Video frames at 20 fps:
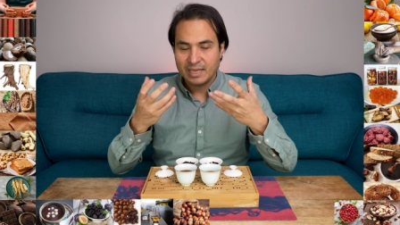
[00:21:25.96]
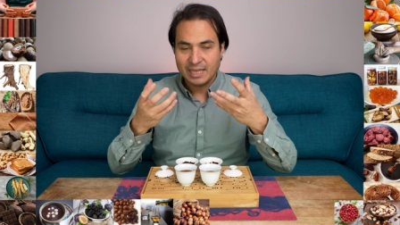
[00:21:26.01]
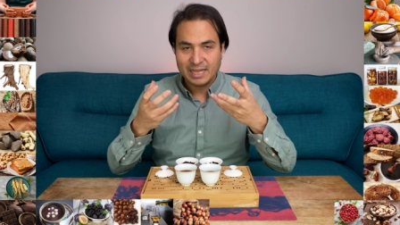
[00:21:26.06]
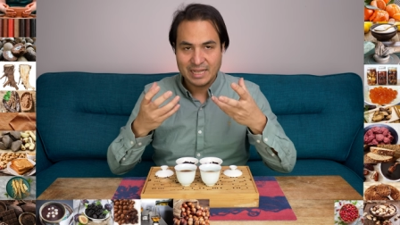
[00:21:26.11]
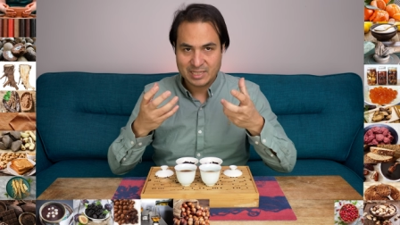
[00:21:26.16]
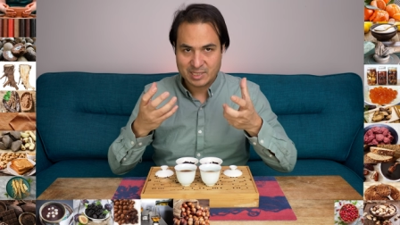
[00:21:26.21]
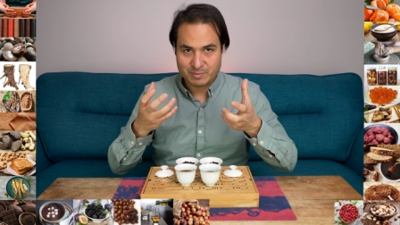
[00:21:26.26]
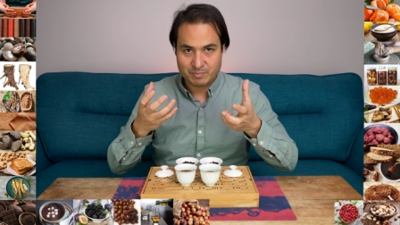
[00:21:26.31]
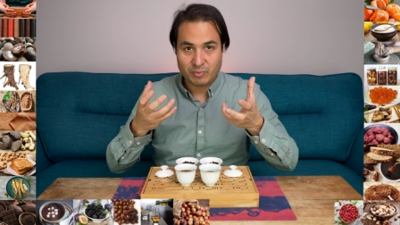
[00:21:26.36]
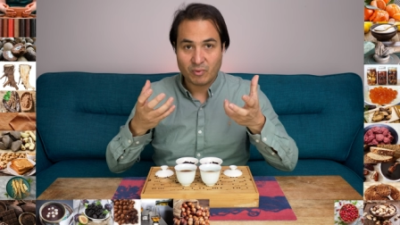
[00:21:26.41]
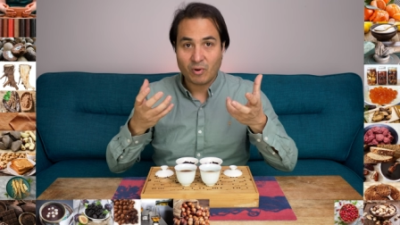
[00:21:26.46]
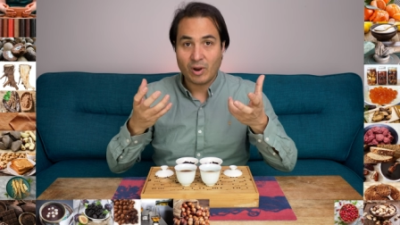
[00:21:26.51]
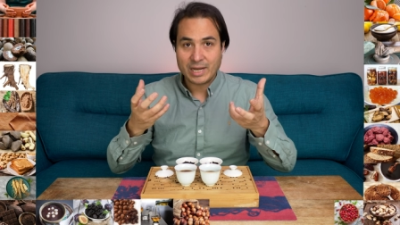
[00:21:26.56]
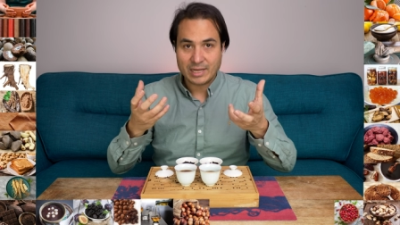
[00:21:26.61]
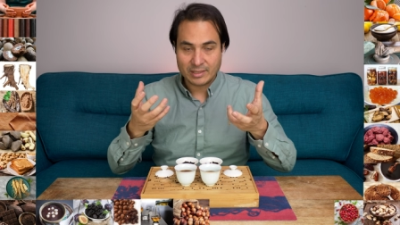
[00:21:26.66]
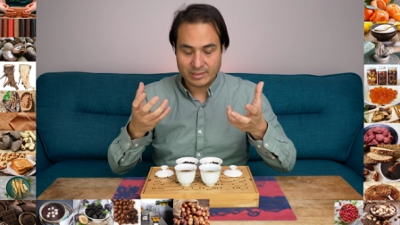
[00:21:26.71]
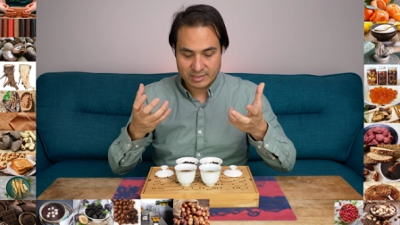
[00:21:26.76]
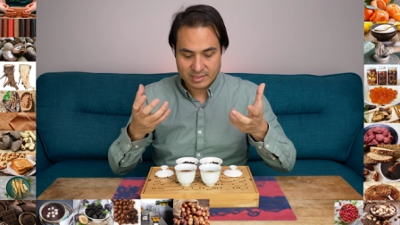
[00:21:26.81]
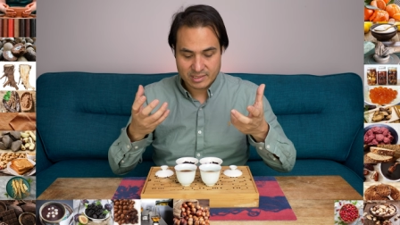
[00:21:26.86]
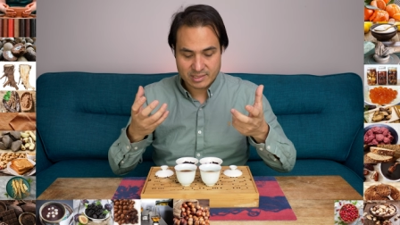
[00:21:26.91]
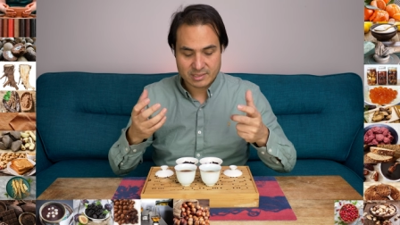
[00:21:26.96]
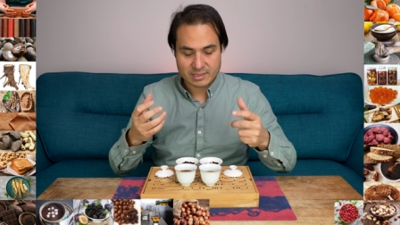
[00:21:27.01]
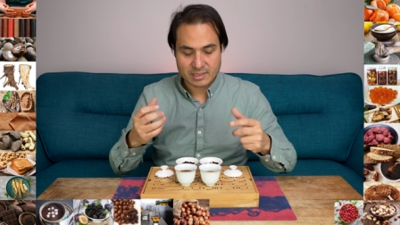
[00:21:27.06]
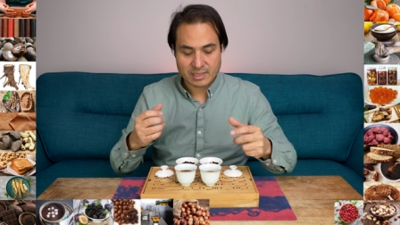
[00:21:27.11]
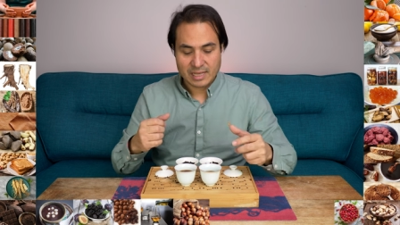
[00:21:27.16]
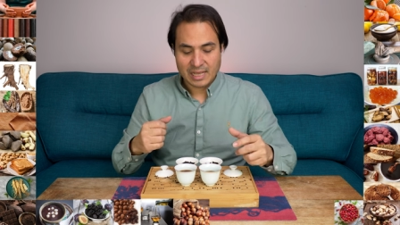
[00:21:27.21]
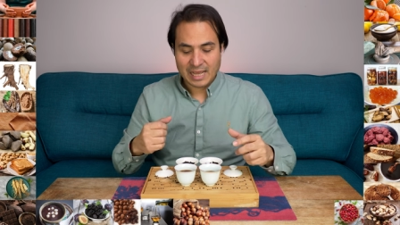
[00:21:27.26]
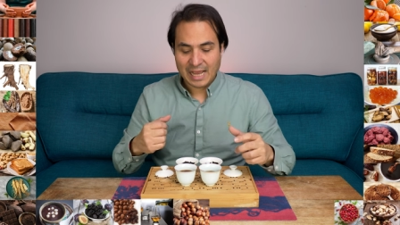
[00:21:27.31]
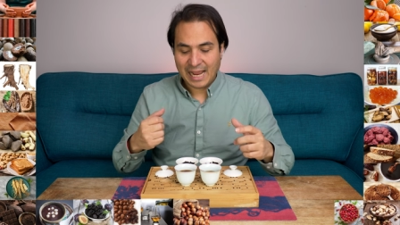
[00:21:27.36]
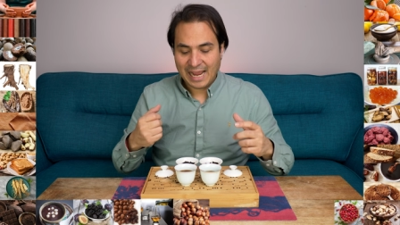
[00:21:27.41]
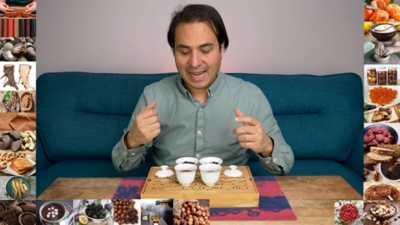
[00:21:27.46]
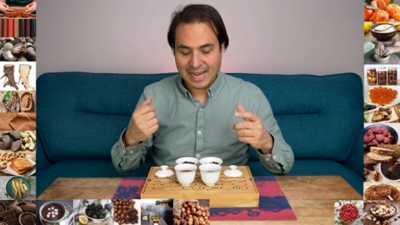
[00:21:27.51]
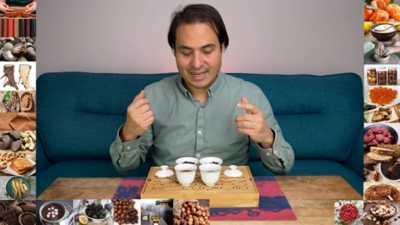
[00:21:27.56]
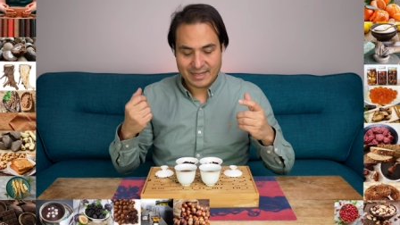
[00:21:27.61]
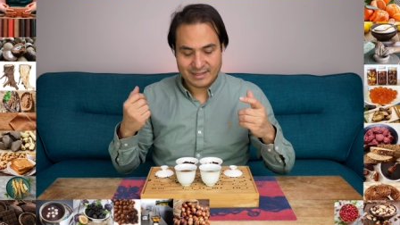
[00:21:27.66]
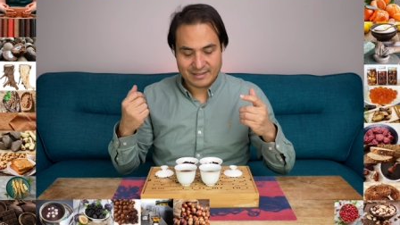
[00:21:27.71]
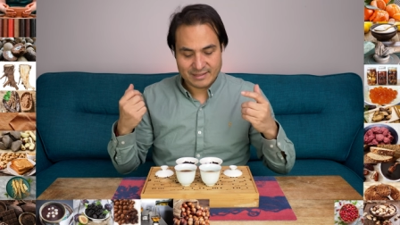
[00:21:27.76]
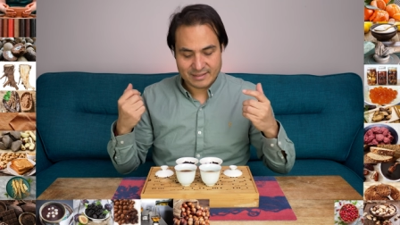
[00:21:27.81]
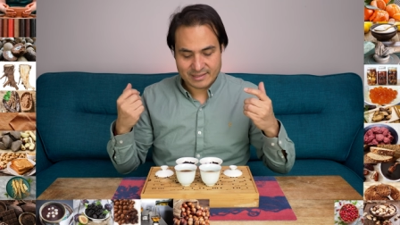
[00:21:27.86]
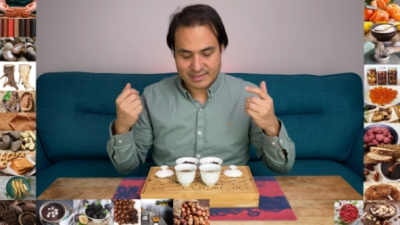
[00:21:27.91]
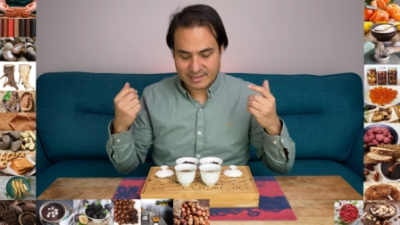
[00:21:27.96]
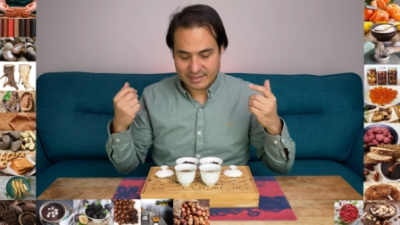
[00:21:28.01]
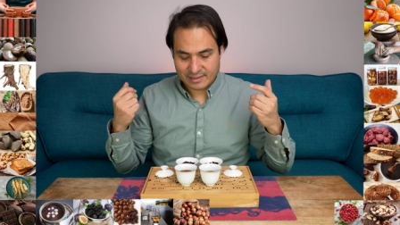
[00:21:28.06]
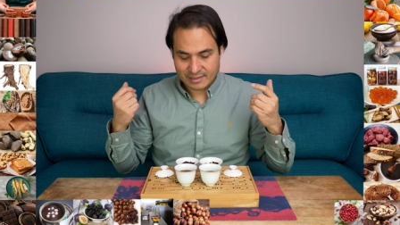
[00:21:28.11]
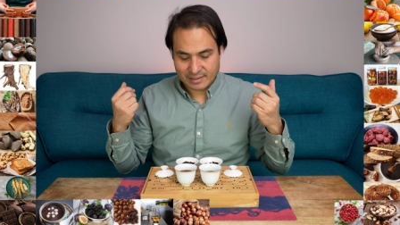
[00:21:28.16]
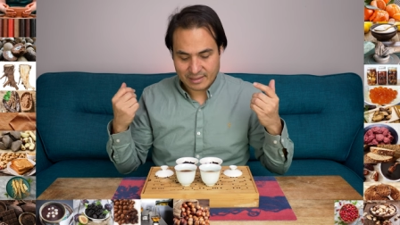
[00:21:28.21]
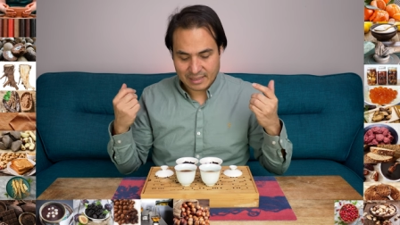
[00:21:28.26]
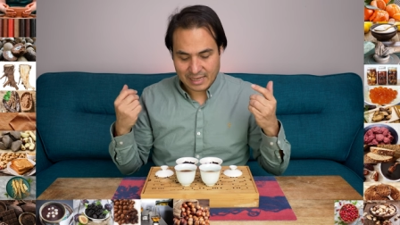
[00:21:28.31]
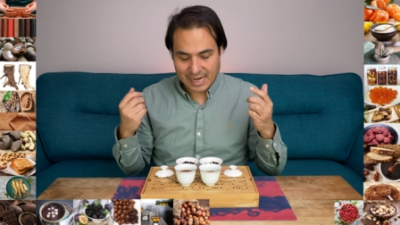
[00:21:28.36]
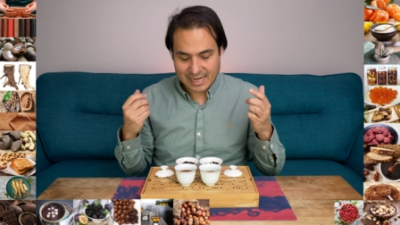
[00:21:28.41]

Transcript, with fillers: its brightness and, uh,